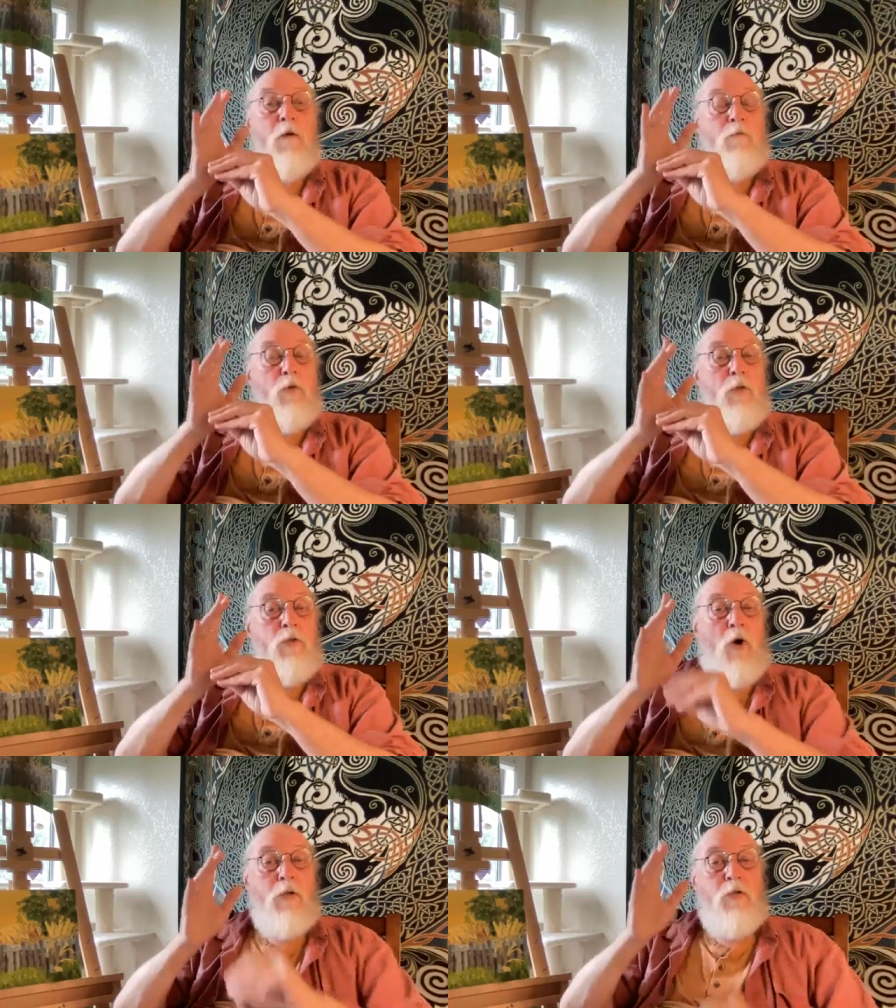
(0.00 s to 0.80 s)
For a
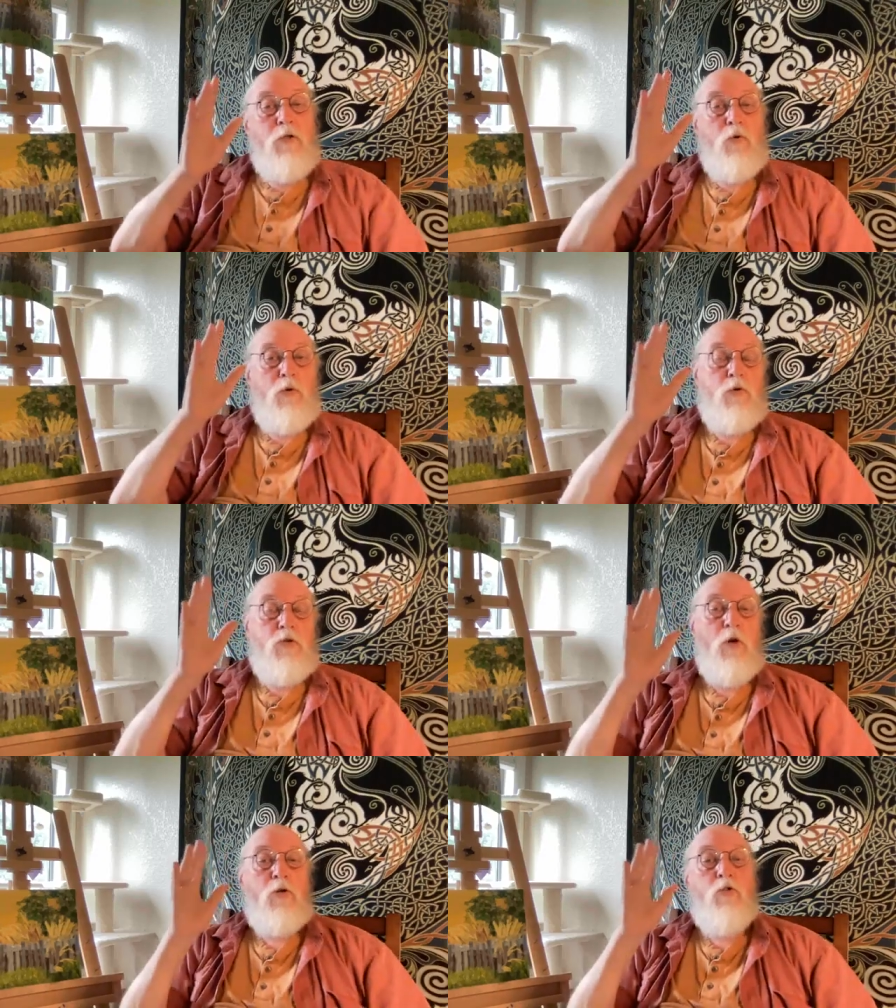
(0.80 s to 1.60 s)
thought disorder,
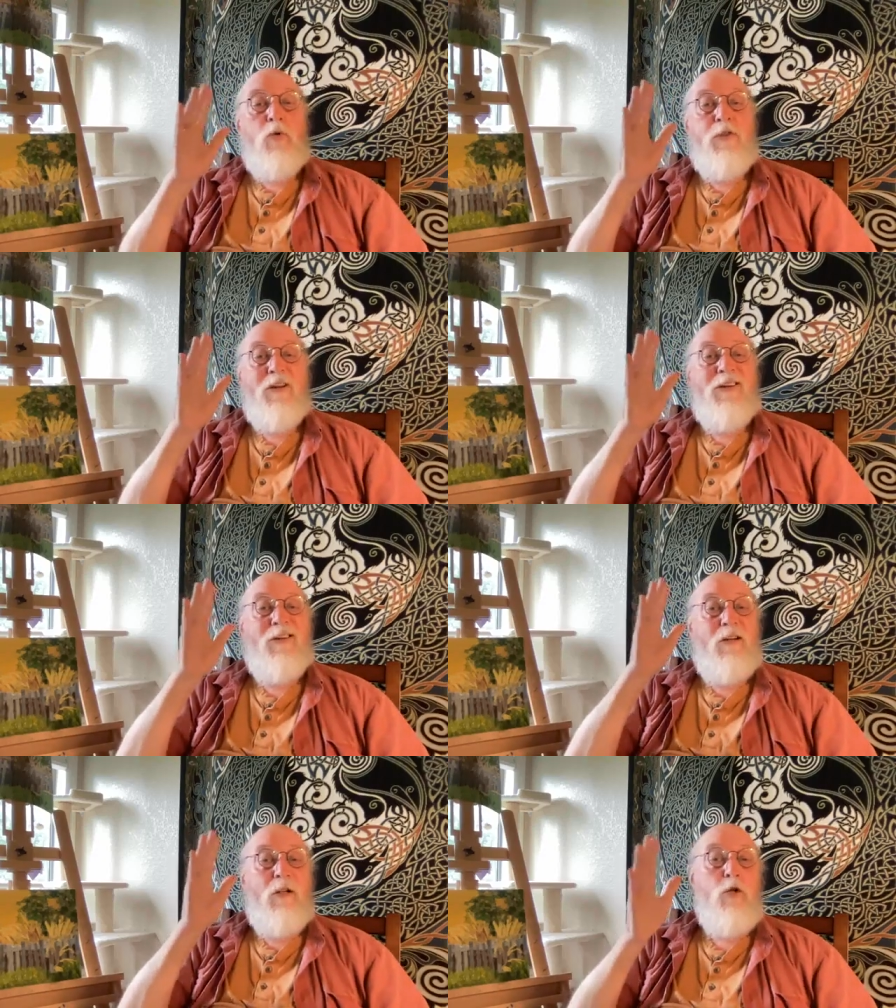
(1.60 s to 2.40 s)
starts with the
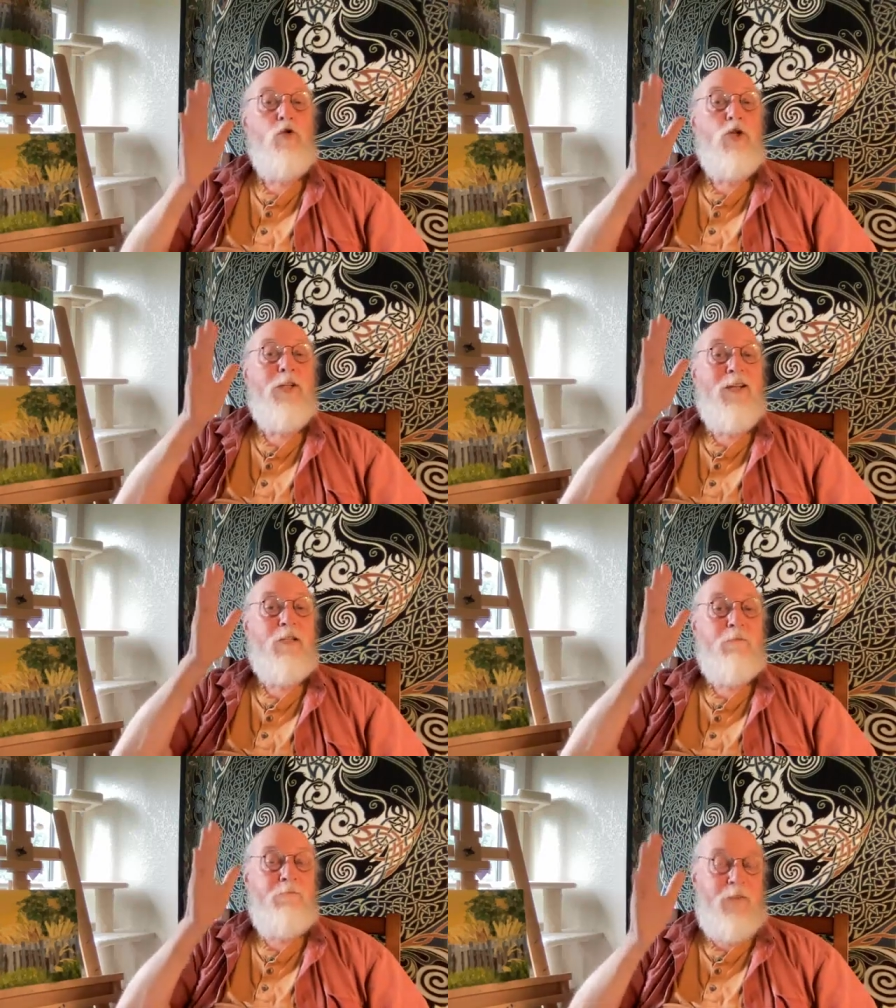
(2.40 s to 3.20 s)
conclusion as
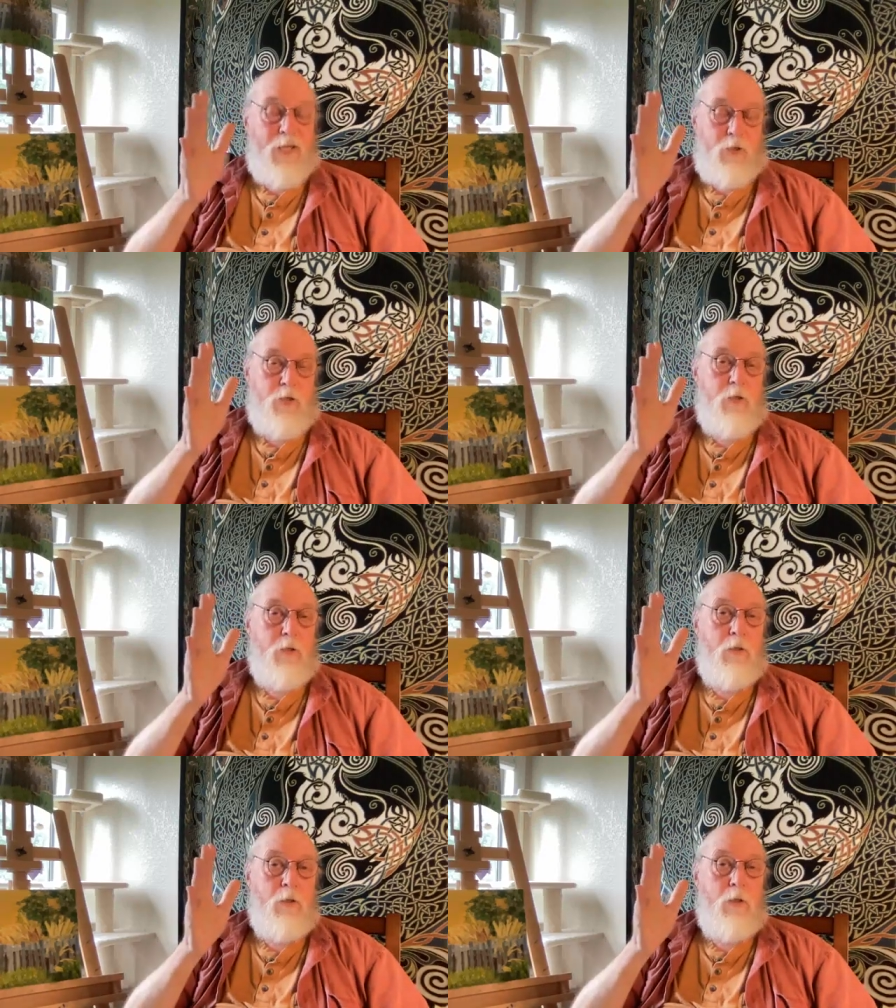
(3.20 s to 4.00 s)
fixed.
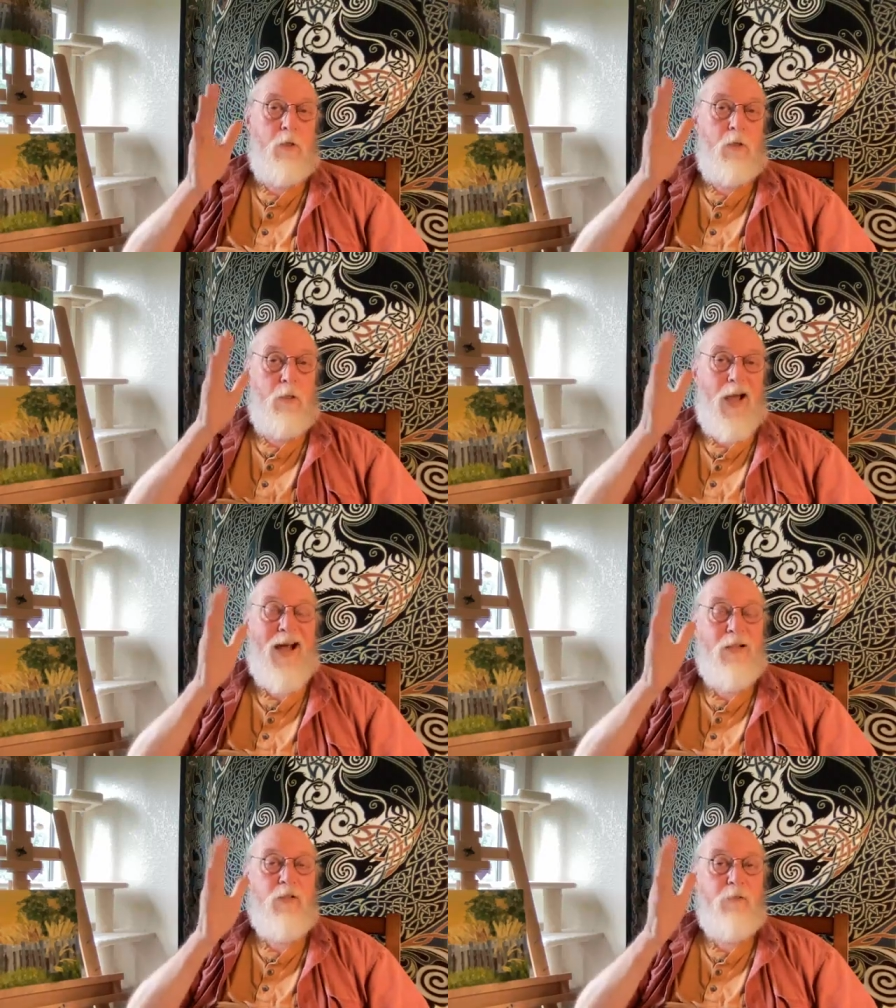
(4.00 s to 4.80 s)

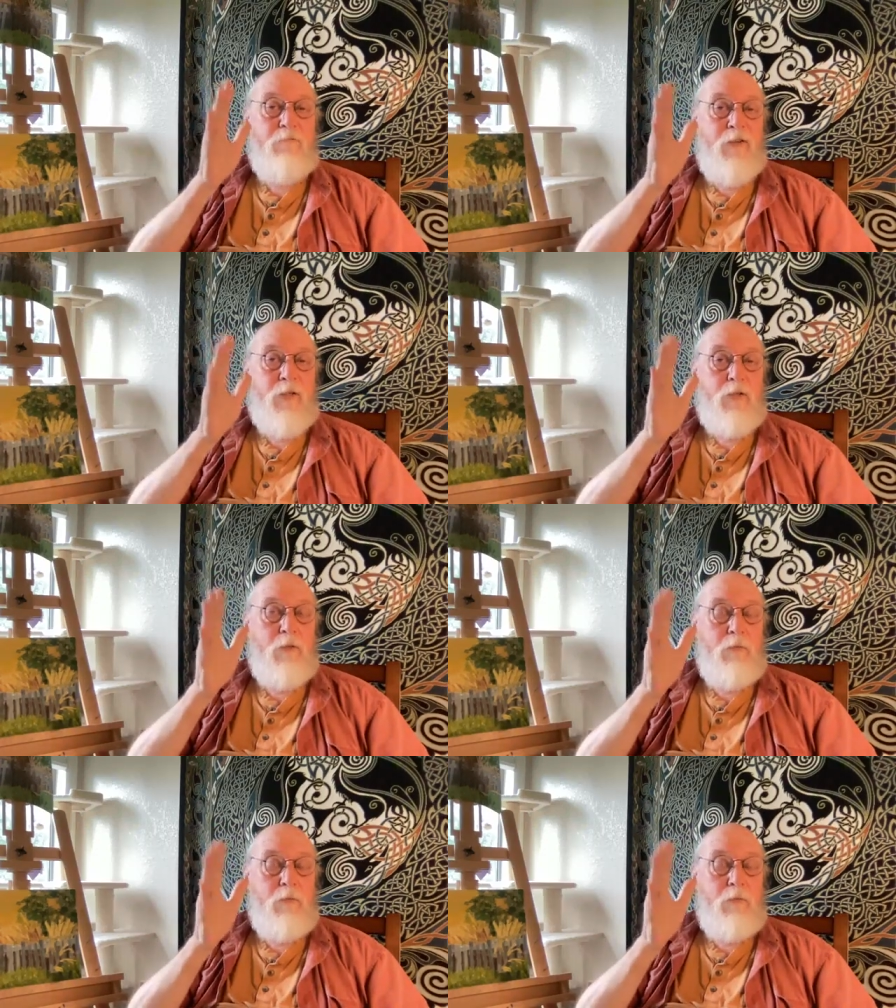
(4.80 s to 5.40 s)
That is a fixed